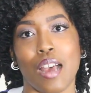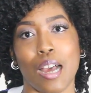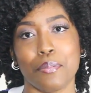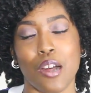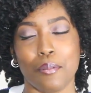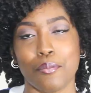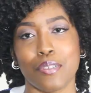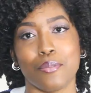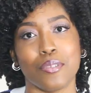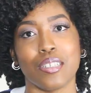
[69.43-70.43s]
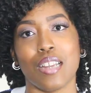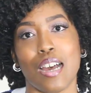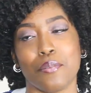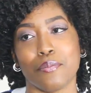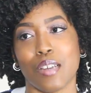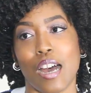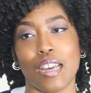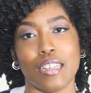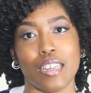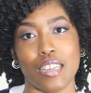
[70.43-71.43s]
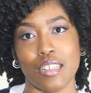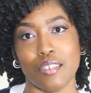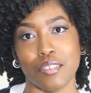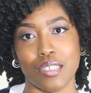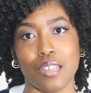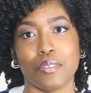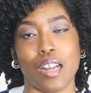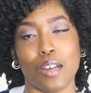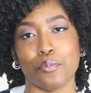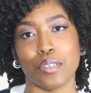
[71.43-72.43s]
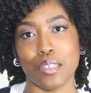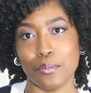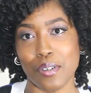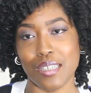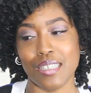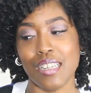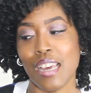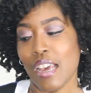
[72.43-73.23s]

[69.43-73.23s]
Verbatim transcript: I probably wouldn't have gotten any of the stuff that I really wanted.